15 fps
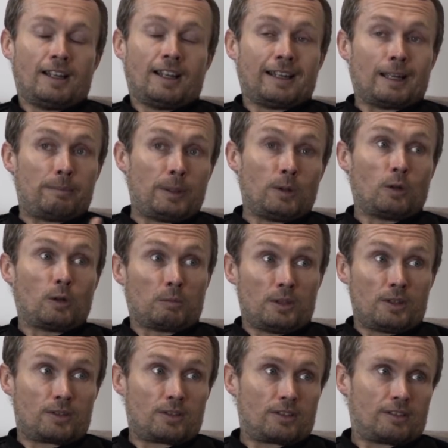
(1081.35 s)
Now Bjorn
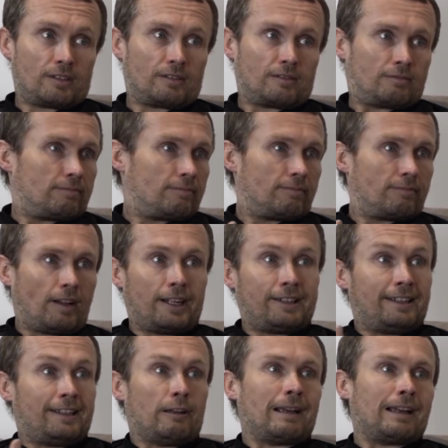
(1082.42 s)
was, I
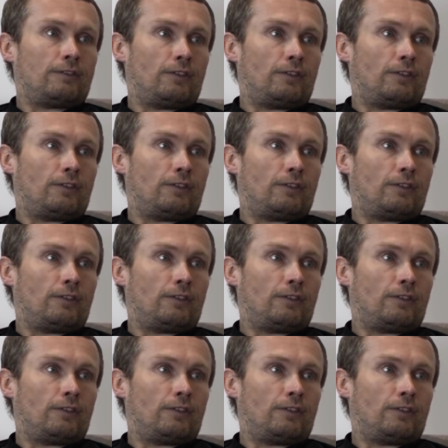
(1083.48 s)
didn't know how